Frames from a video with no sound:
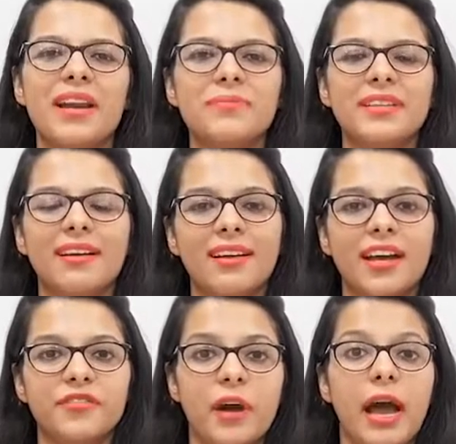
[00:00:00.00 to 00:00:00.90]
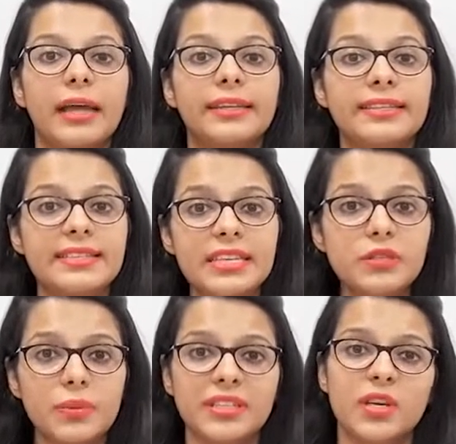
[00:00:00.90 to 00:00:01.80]
Arpita Karwa, and in
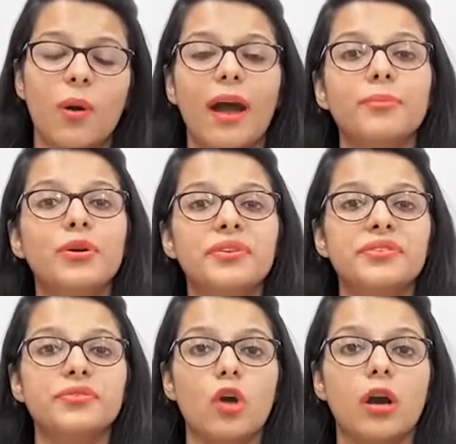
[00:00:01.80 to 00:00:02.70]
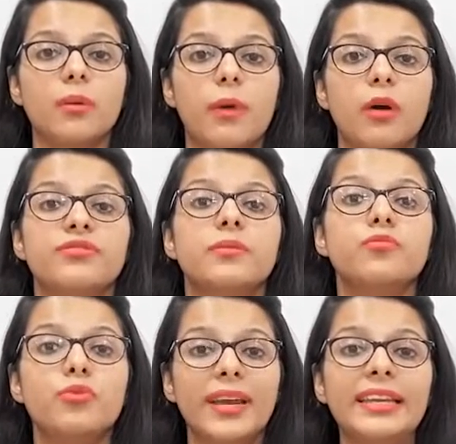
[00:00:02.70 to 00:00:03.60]
this video I'm going to talk about
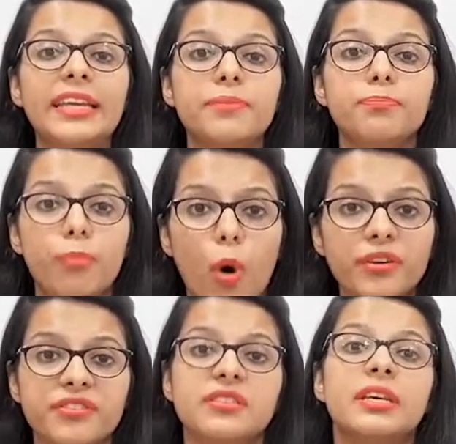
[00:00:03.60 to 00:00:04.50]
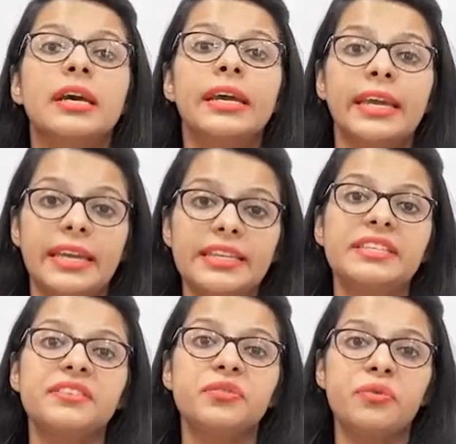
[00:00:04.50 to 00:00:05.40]
some really important
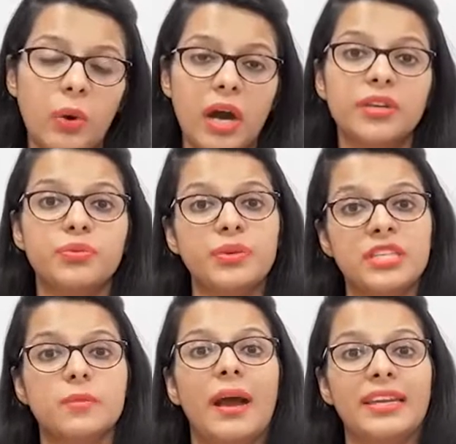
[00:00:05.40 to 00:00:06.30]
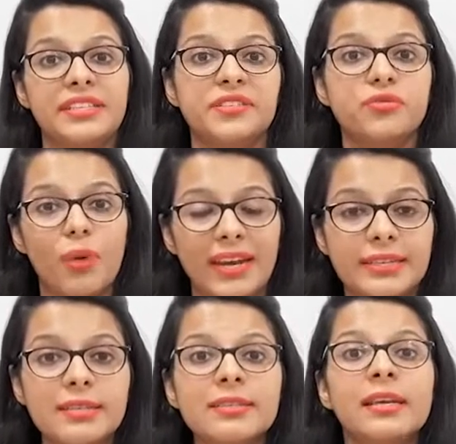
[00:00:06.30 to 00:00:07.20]
Indian works written by Indian
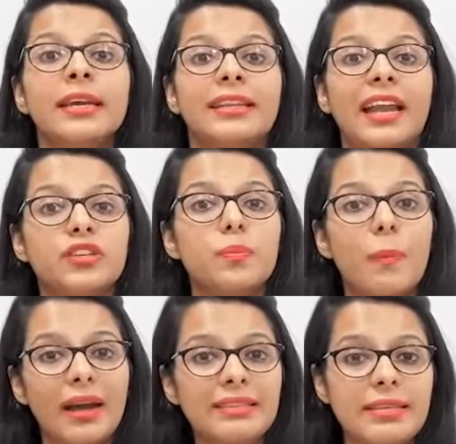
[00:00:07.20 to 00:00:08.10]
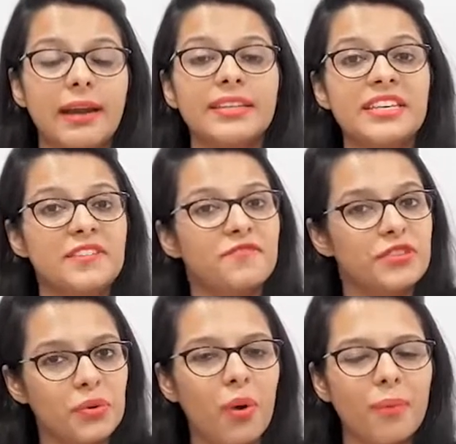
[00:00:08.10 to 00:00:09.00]
writers that you must study if
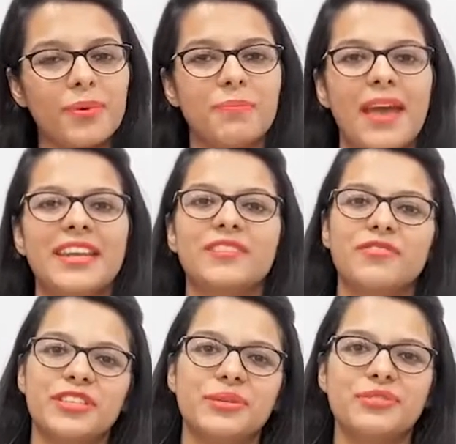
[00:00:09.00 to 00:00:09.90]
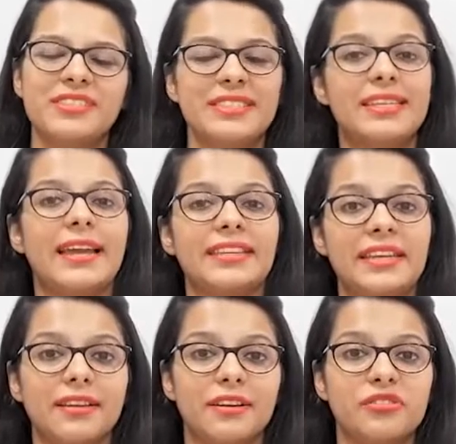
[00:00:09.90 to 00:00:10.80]
you are preparing for UGC NET
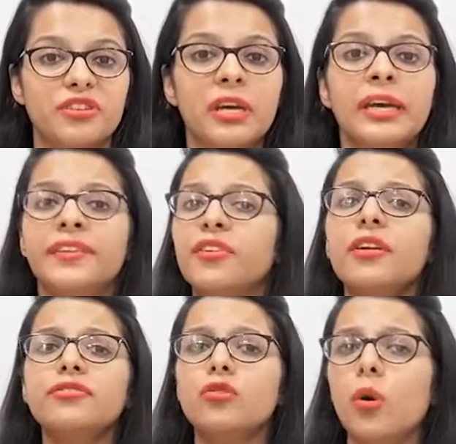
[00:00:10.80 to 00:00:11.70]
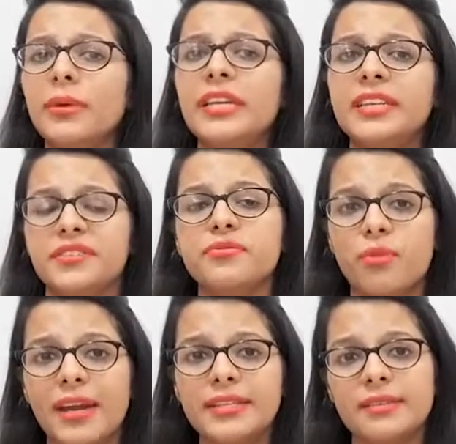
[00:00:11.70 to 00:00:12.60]
English. There are so many Indian
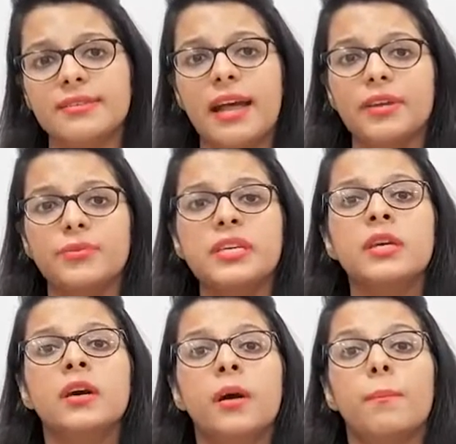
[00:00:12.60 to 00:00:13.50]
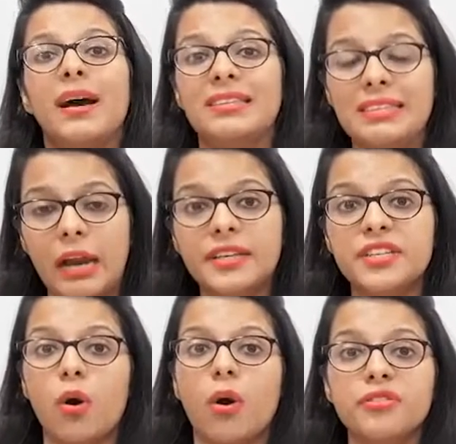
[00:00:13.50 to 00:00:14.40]
writers that we must
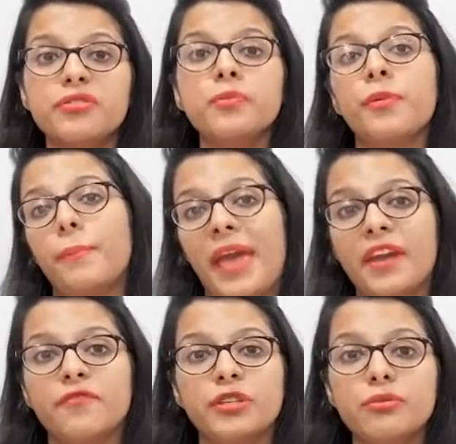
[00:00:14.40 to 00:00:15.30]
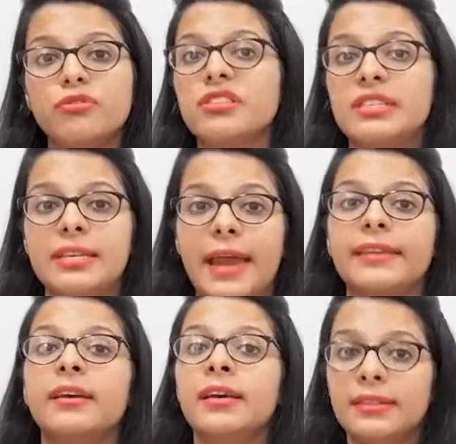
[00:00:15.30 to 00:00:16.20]
study in order to prepare for UGC
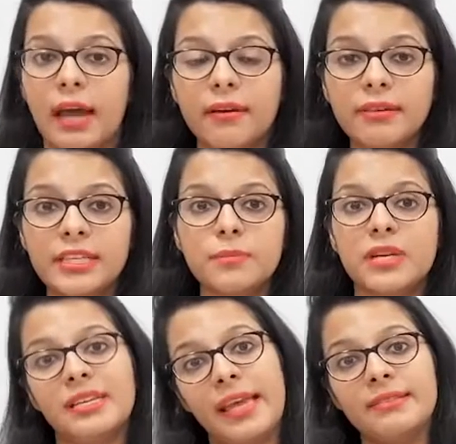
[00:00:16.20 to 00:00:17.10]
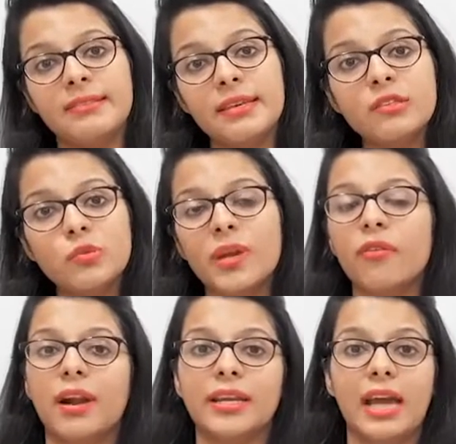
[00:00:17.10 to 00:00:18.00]
NET thoroughly, but then since we
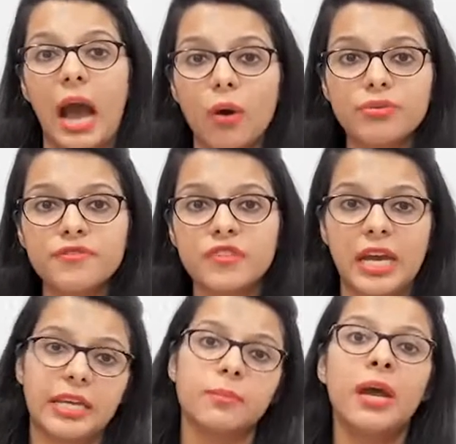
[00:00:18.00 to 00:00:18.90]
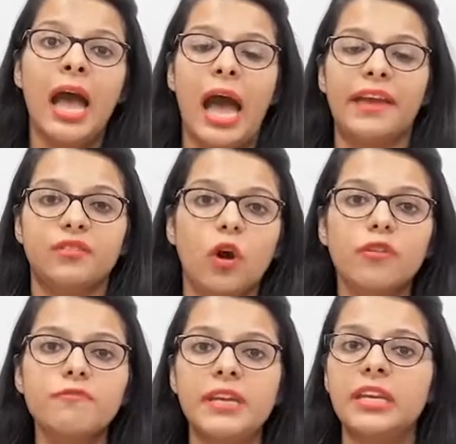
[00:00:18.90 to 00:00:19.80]
are running out of time, I
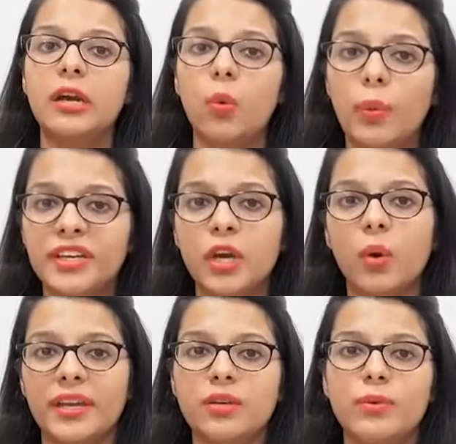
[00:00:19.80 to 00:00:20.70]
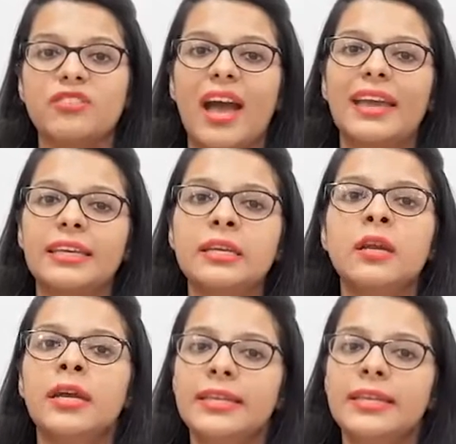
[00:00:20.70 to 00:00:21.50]
thought of making a video in which I can